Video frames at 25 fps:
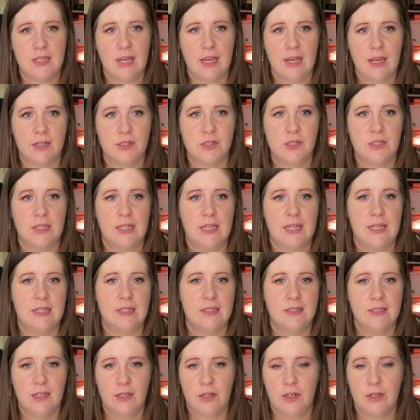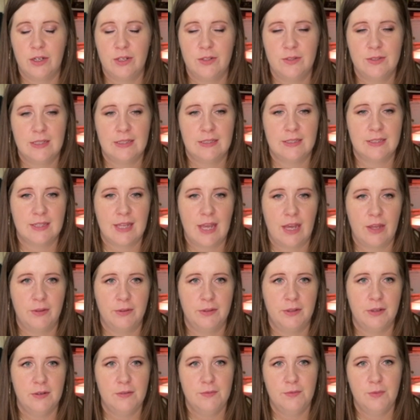actually is that you're using this
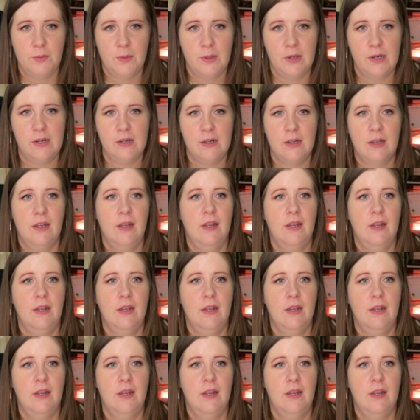calendar for.